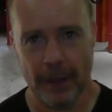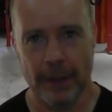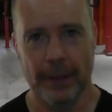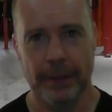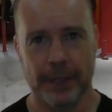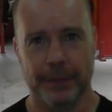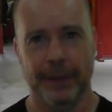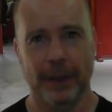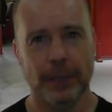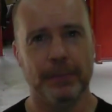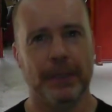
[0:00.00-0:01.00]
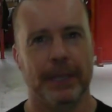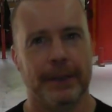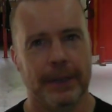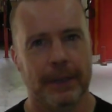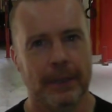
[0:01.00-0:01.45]
this felt
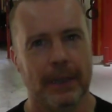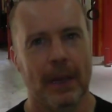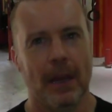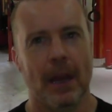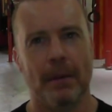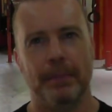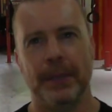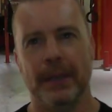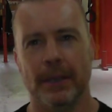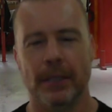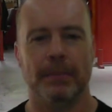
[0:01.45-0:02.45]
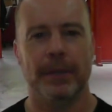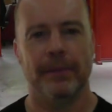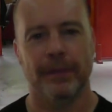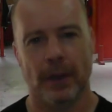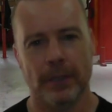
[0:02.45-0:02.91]
material appeared to be
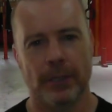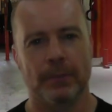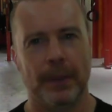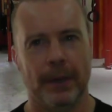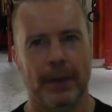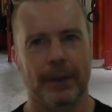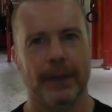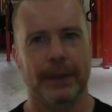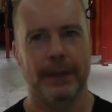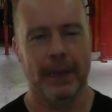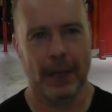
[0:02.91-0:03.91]
far superior